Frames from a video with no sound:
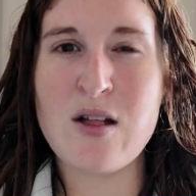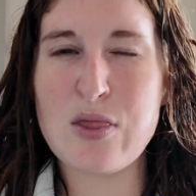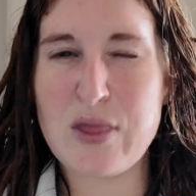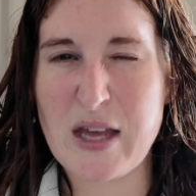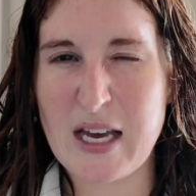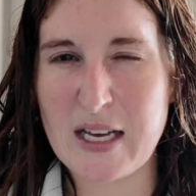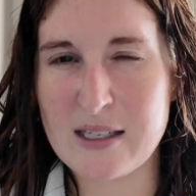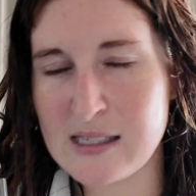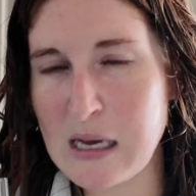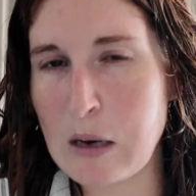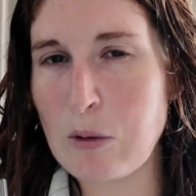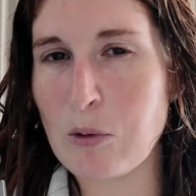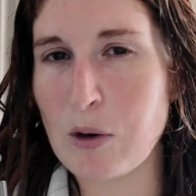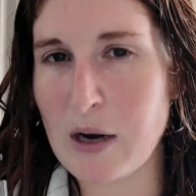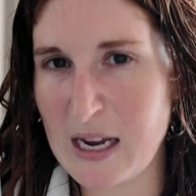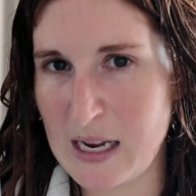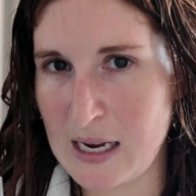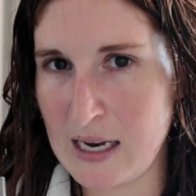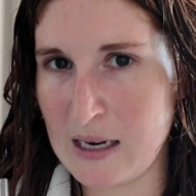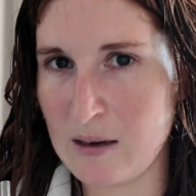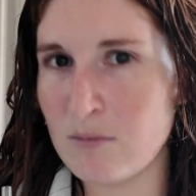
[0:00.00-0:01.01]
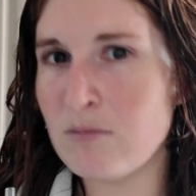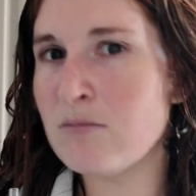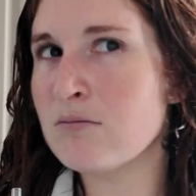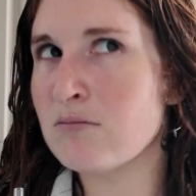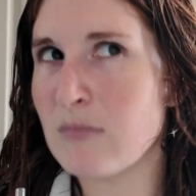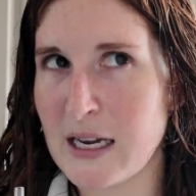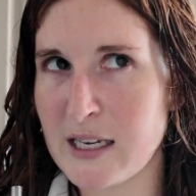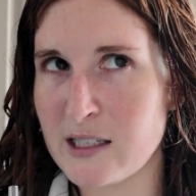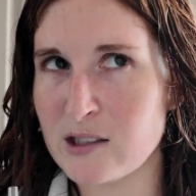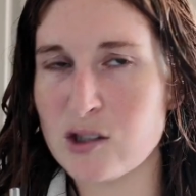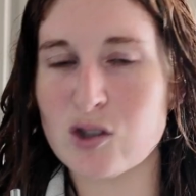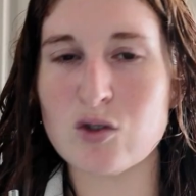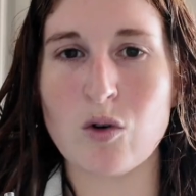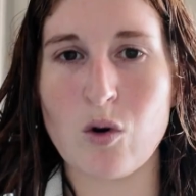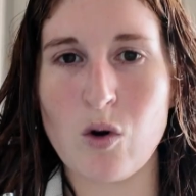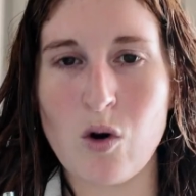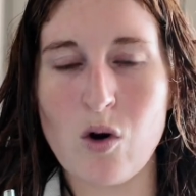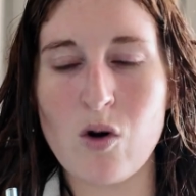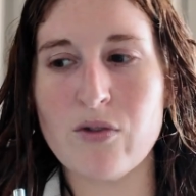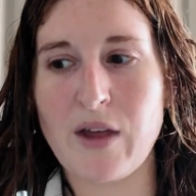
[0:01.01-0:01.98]
things that were in my
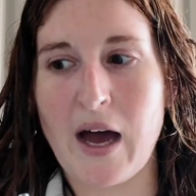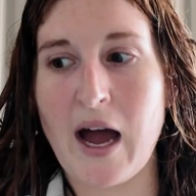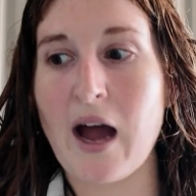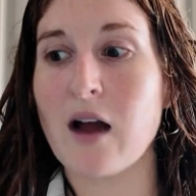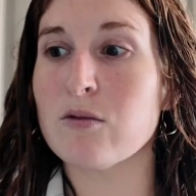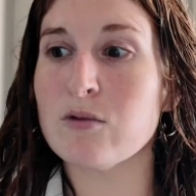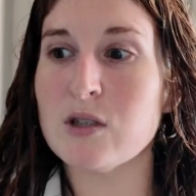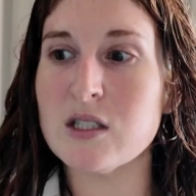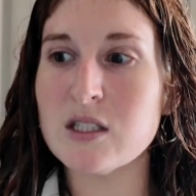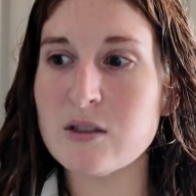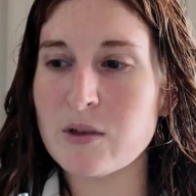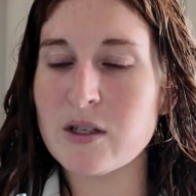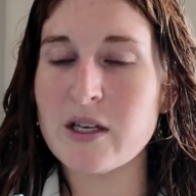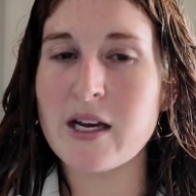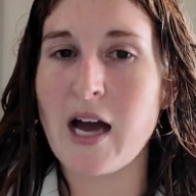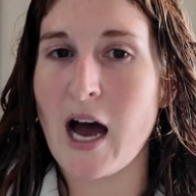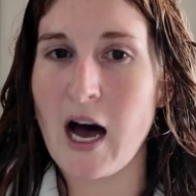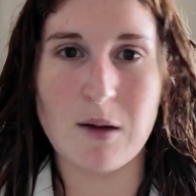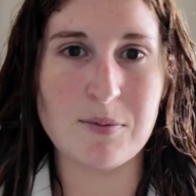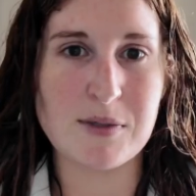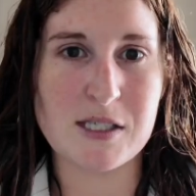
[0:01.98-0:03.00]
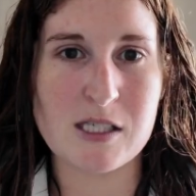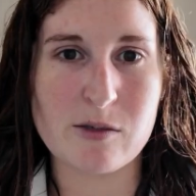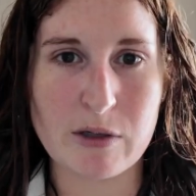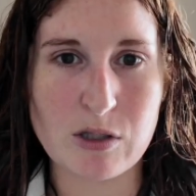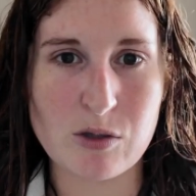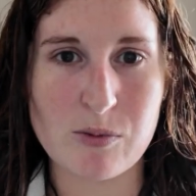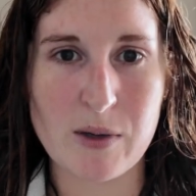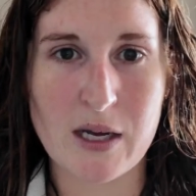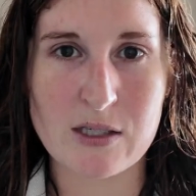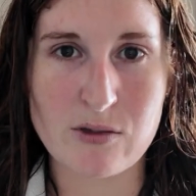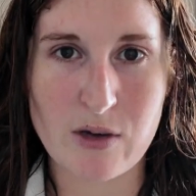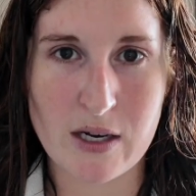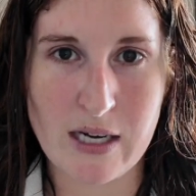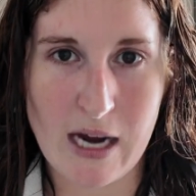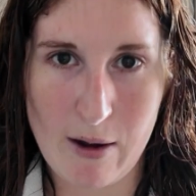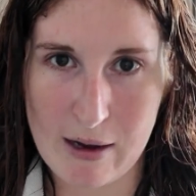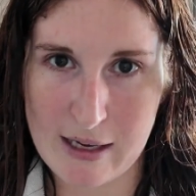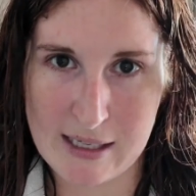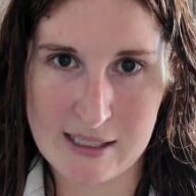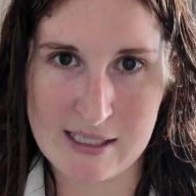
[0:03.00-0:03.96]
control that really helped, especially because right
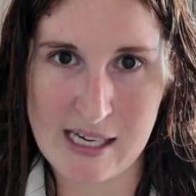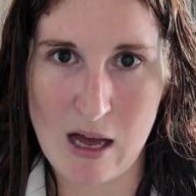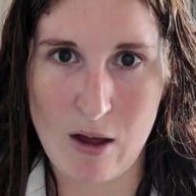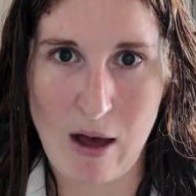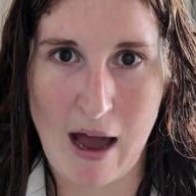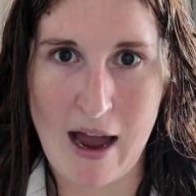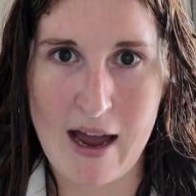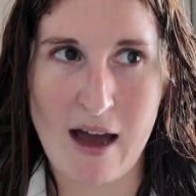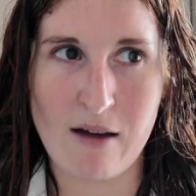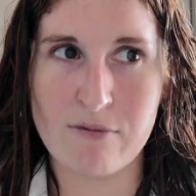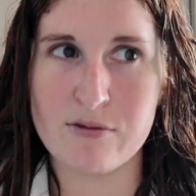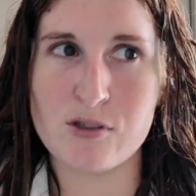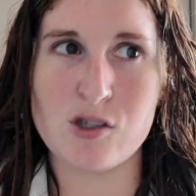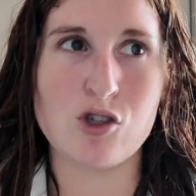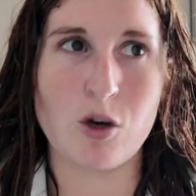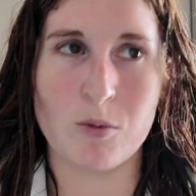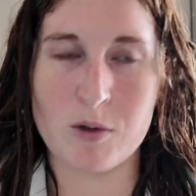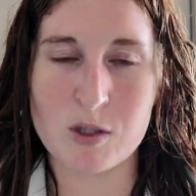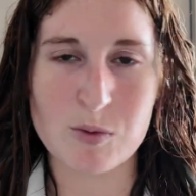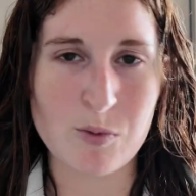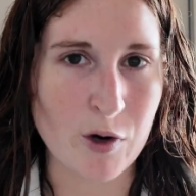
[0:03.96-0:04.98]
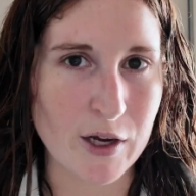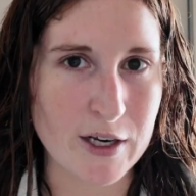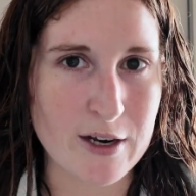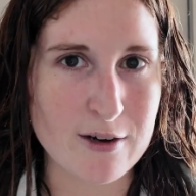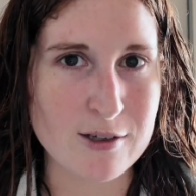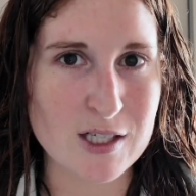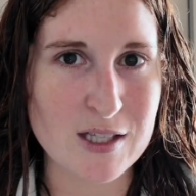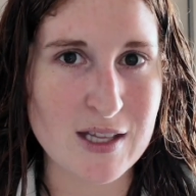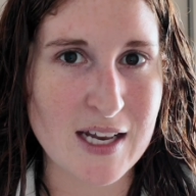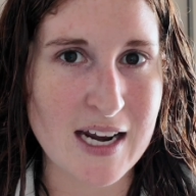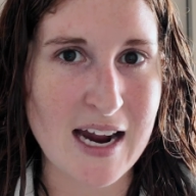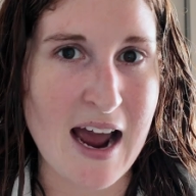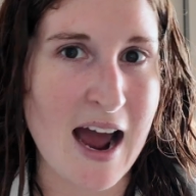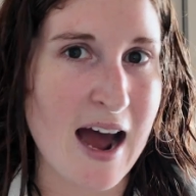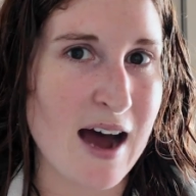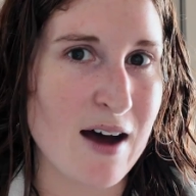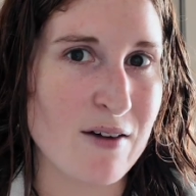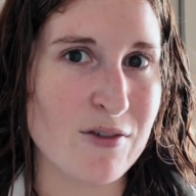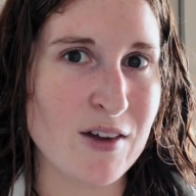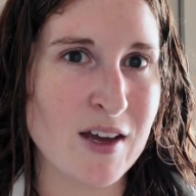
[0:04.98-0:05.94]
now I can tell I have so much more energy than I
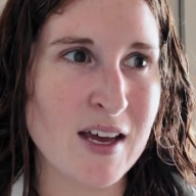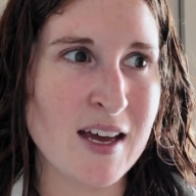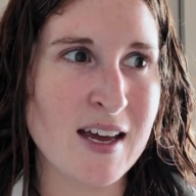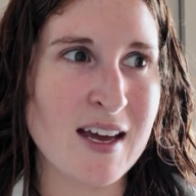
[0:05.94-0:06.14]
have